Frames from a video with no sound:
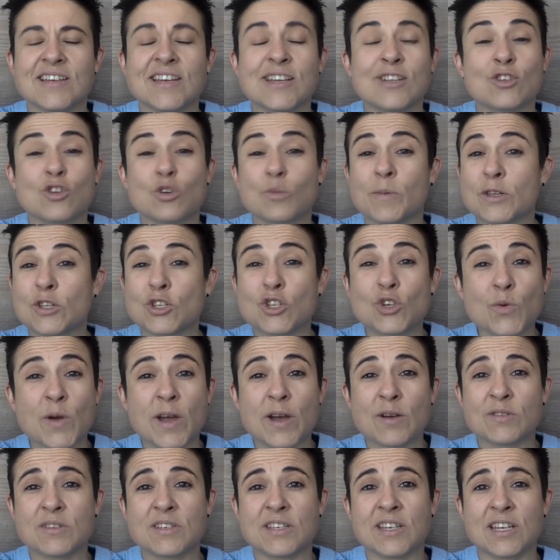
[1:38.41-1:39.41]
It took me
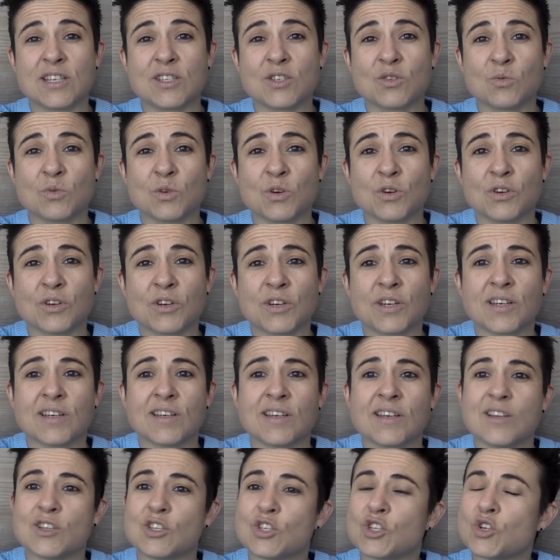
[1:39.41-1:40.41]
2 hours to get to work,
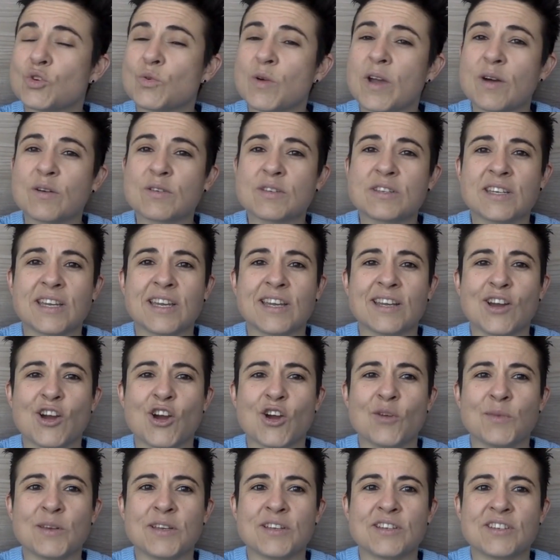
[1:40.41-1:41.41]
2 hours to get
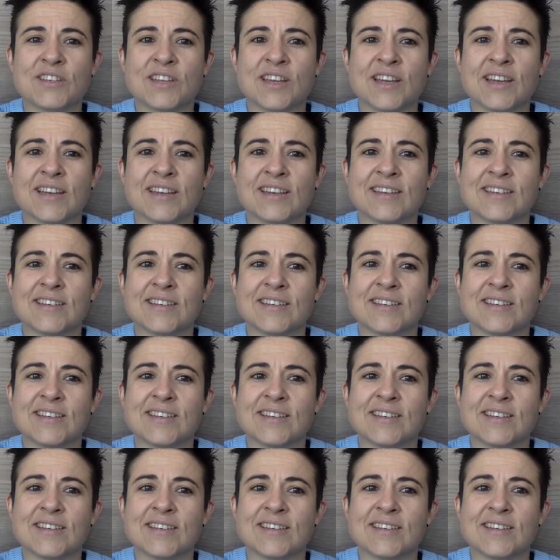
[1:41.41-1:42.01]
home each day.